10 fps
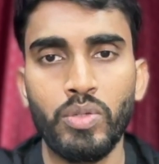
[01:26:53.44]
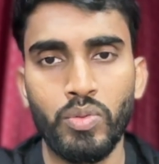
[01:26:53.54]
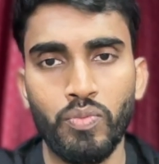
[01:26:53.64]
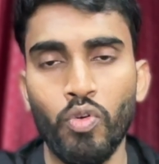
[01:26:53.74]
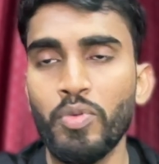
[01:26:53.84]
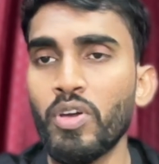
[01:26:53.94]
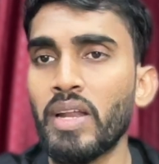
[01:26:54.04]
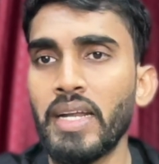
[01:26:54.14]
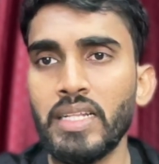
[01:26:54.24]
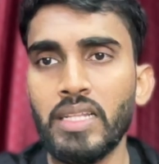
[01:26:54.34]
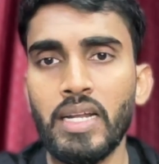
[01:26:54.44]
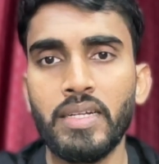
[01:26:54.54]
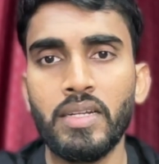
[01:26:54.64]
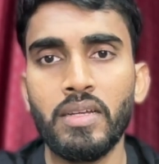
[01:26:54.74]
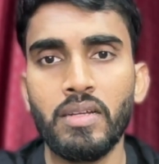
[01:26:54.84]
to whom you are writing the
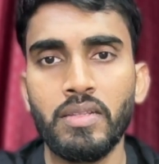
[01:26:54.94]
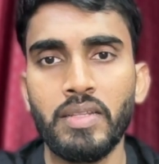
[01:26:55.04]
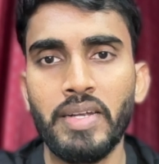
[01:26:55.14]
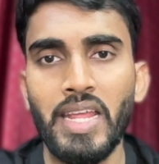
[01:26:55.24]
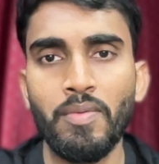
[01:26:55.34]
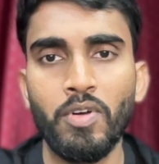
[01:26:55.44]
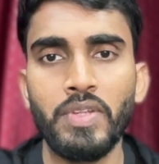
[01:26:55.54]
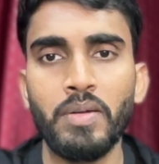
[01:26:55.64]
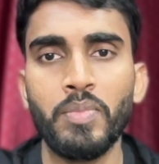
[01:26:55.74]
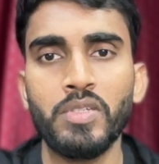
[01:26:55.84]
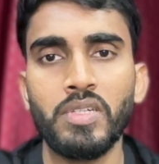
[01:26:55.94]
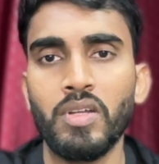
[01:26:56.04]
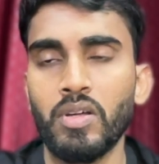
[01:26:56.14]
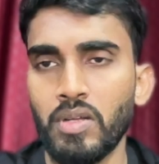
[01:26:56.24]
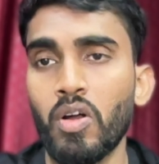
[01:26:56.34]
letter, the name of that person
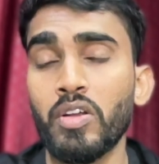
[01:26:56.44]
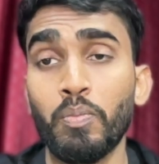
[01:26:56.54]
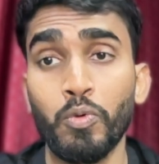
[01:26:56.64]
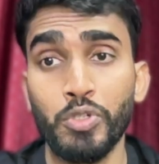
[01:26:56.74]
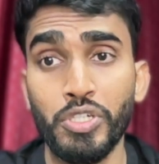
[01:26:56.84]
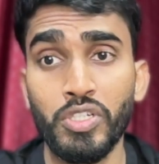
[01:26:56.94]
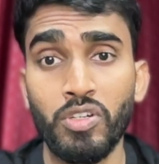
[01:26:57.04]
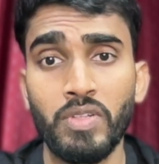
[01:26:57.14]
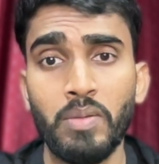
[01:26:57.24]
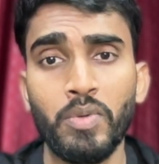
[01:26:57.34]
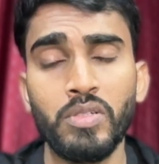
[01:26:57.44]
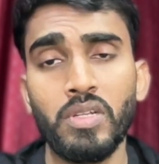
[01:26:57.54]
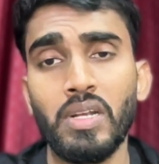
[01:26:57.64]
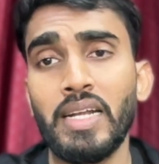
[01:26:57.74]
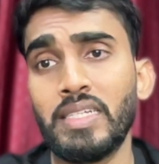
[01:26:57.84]
or the position of that
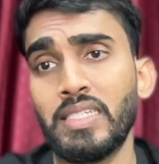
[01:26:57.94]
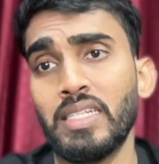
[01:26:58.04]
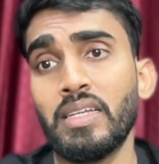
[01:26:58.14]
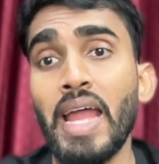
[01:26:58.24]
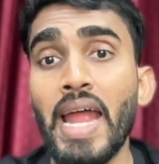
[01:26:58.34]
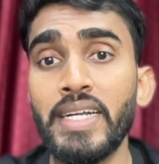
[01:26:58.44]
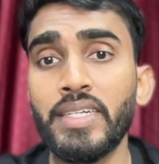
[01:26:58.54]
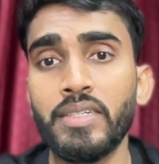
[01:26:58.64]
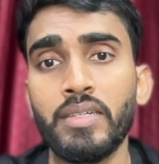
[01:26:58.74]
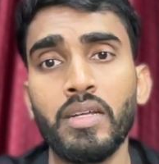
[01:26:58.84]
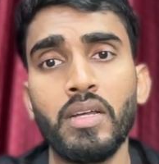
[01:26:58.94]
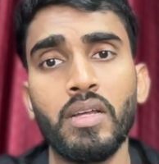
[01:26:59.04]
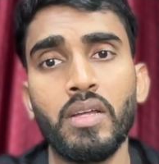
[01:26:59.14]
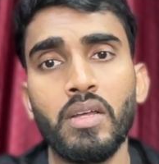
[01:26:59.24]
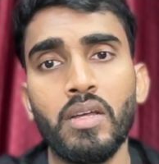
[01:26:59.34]
person, let's say the editor,
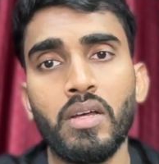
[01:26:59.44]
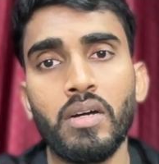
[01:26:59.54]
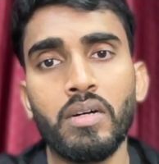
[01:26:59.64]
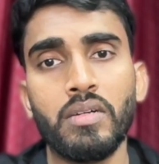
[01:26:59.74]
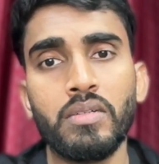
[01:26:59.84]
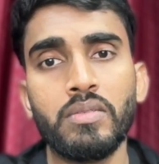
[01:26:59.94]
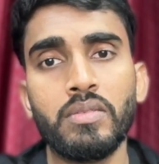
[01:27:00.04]
uh,